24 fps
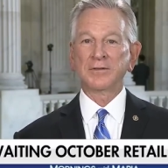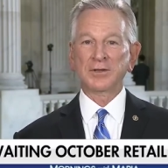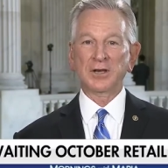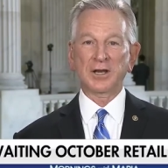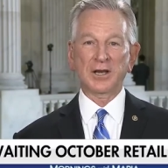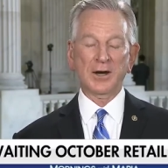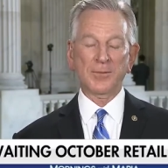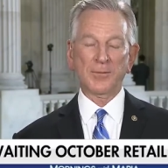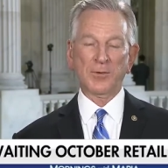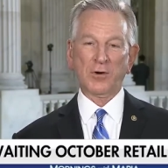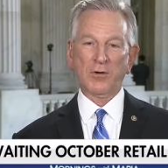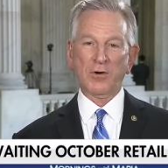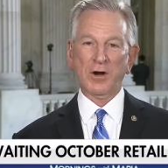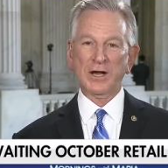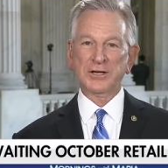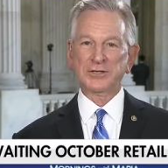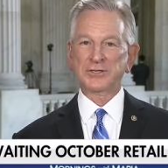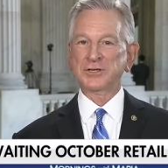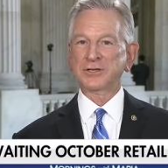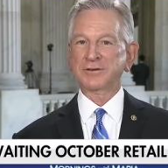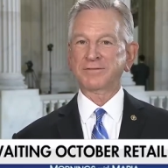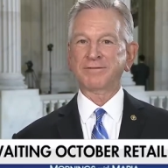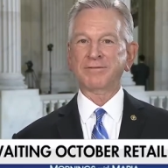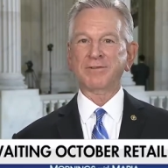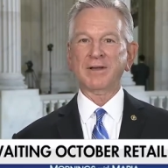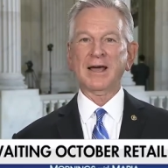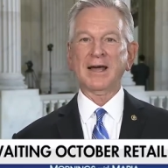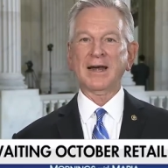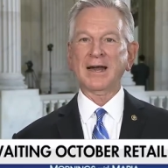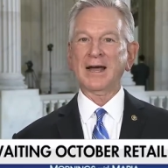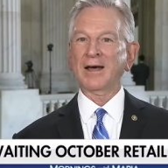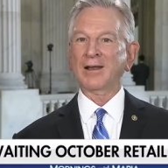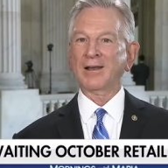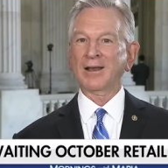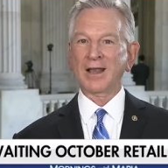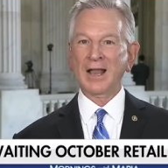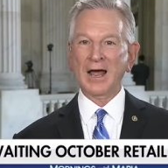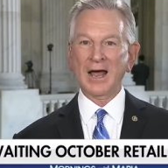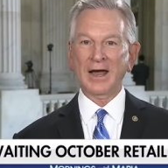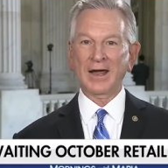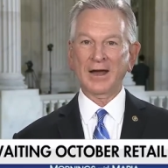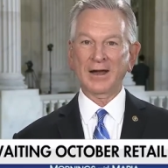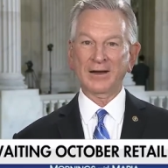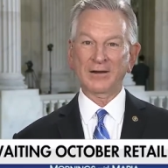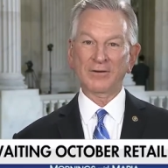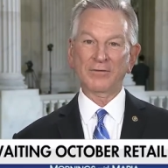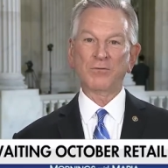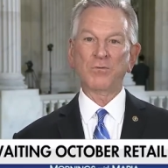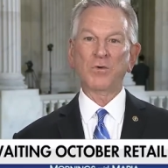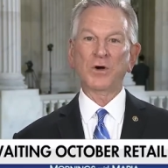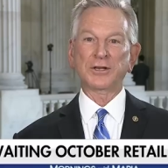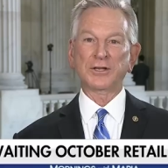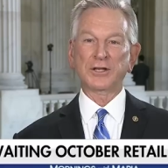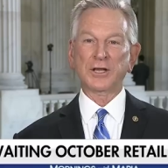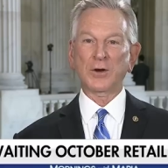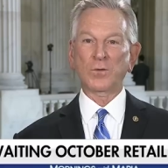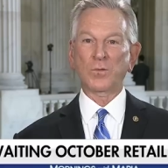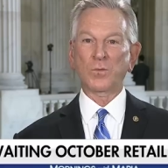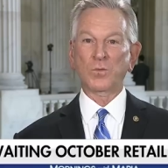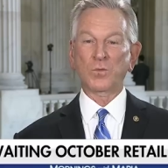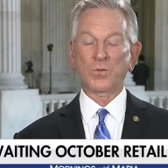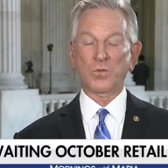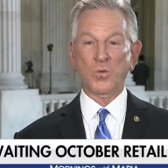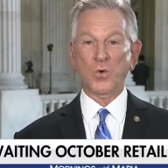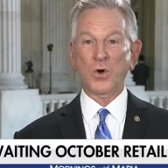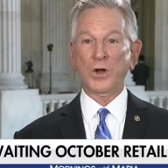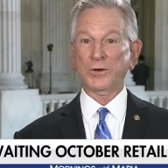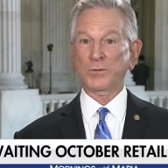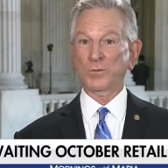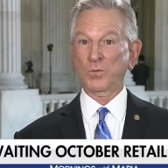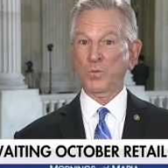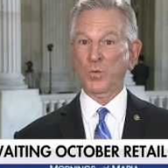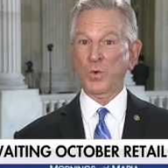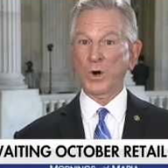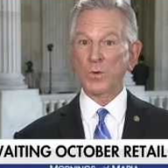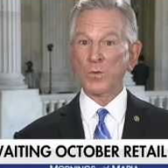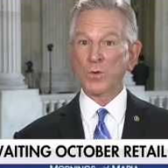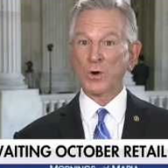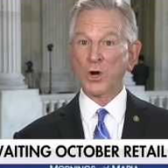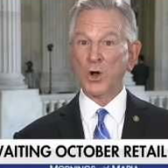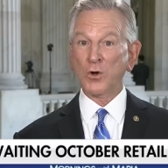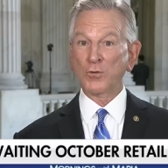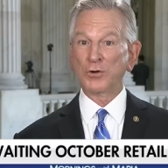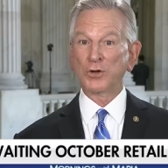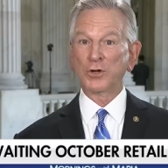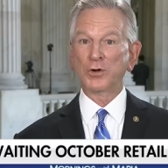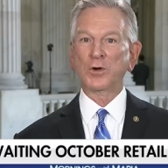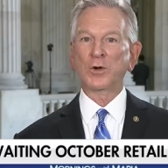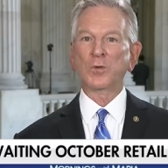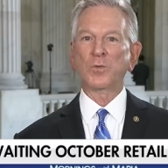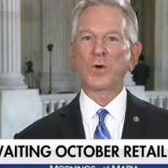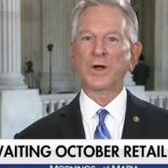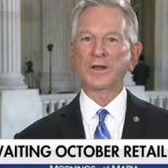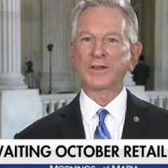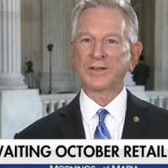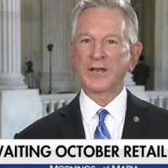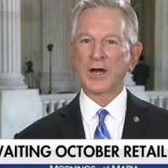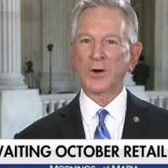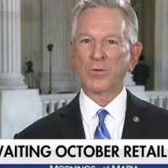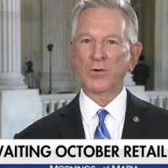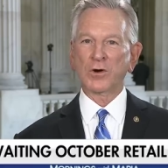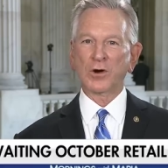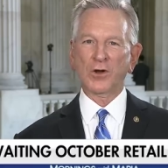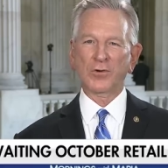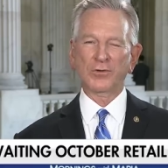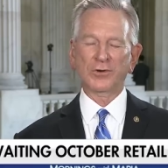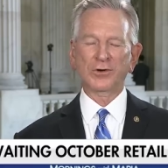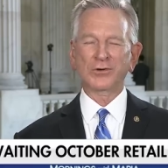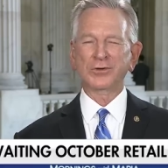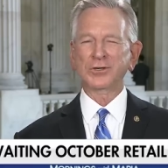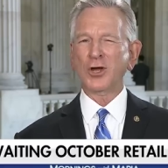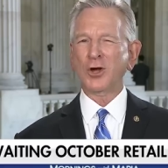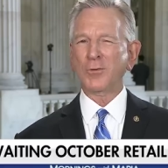The Democrats just flat out lying of what they what we were going to do and what they were going to do.